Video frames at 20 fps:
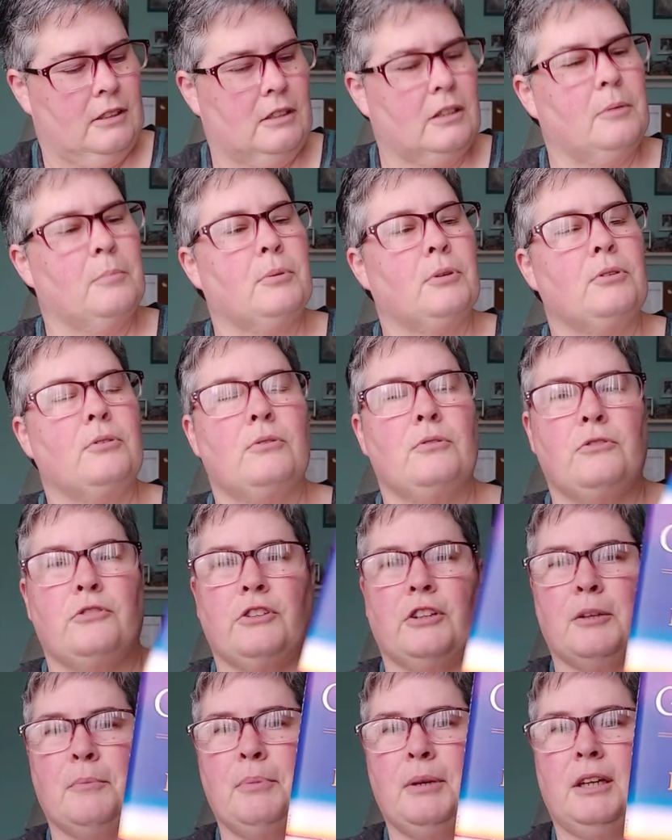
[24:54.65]
The blues
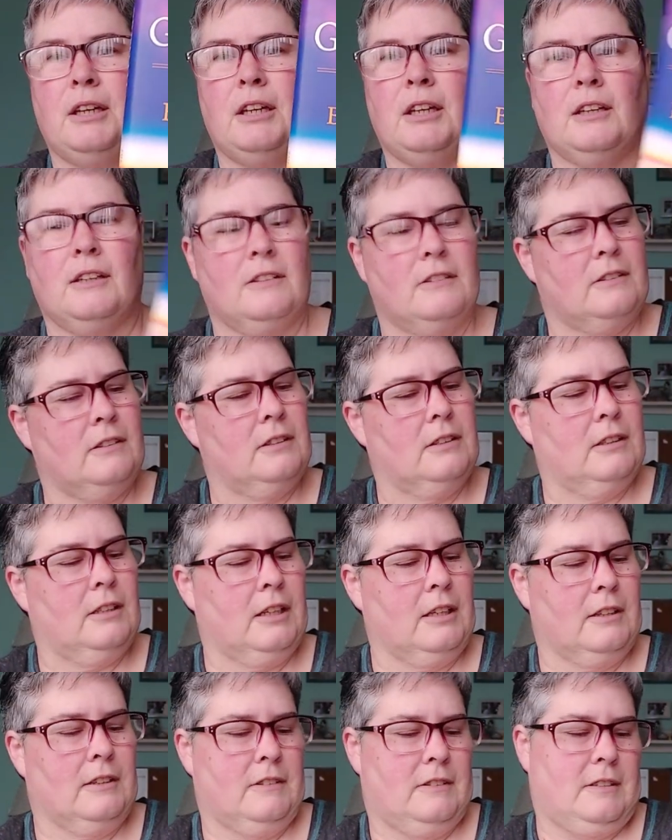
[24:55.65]
and the pinks,
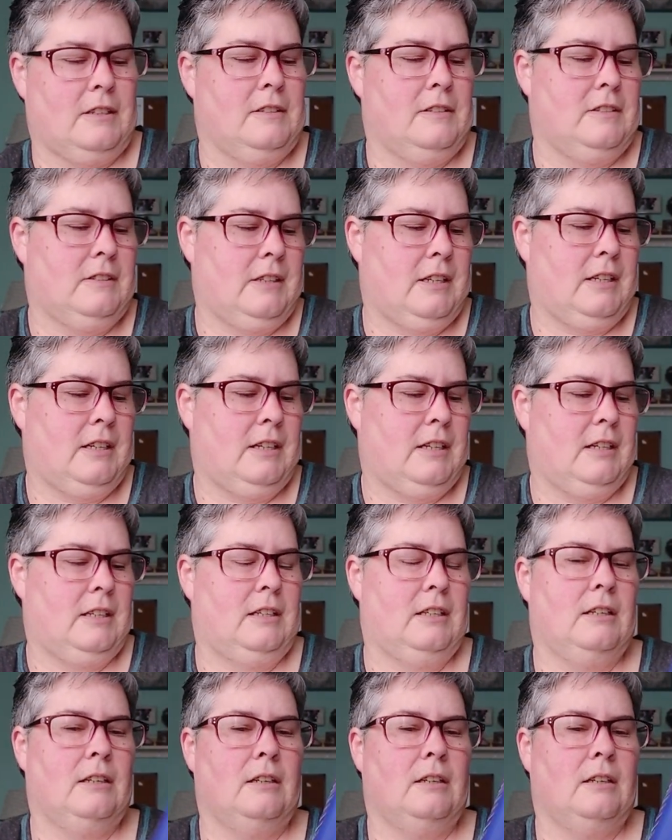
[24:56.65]
like the sunset.